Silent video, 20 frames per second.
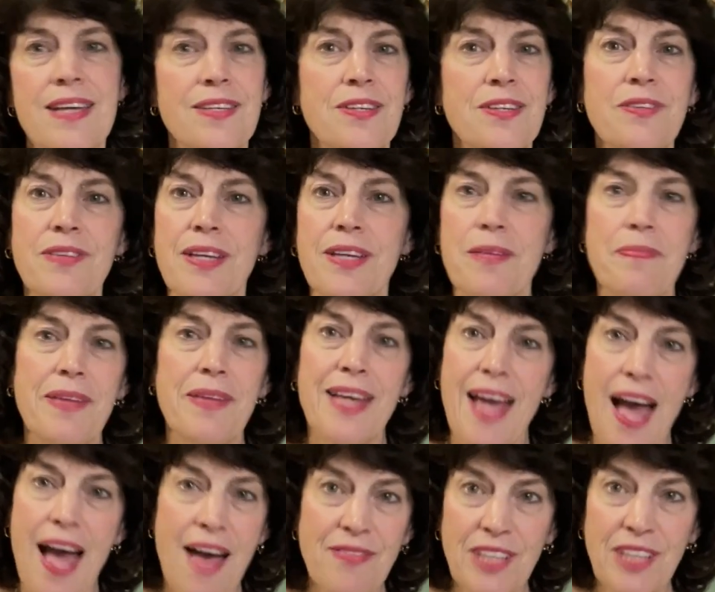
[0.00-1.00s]
you can be
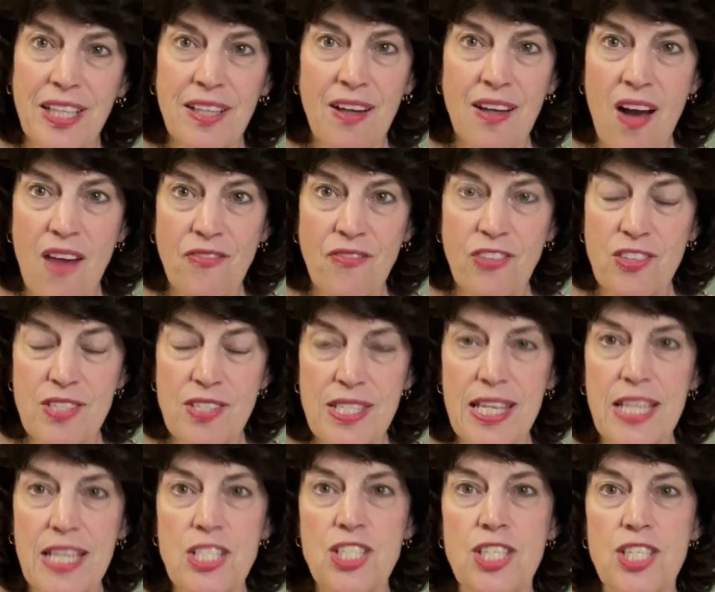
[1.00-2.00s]
having a
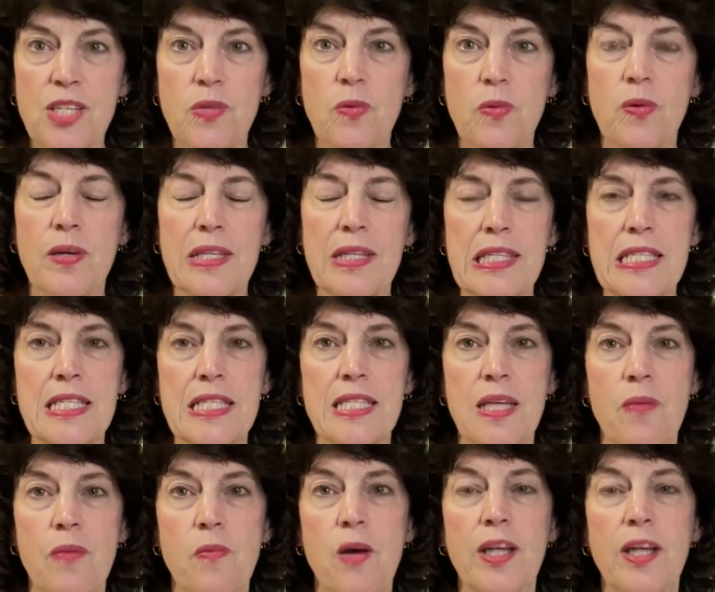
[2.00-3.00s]
conversation with
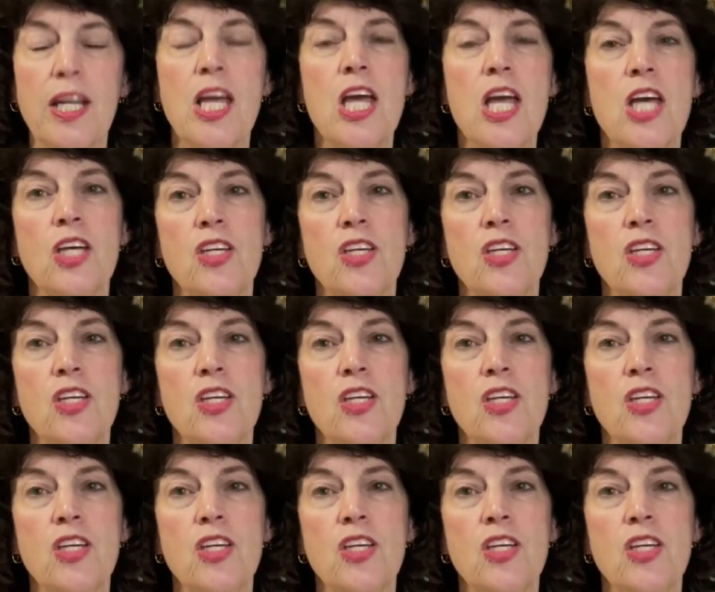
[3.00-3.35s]
someone.